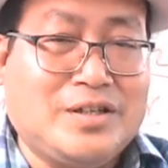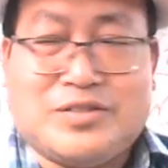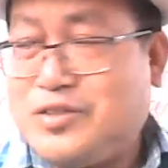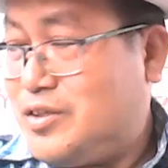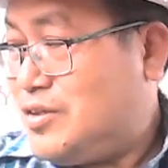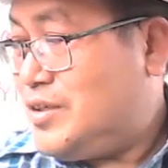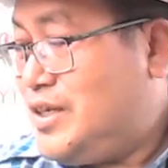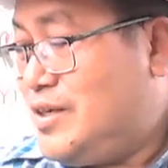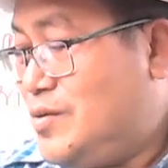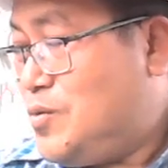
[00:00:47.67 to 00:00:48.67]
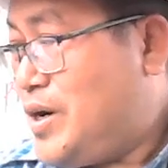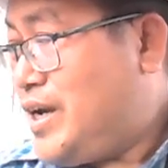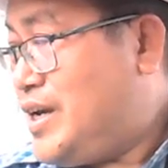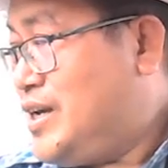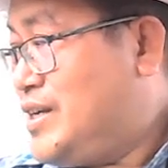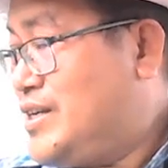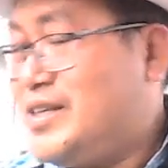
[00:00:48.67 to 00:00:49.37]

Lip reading: So, in a way,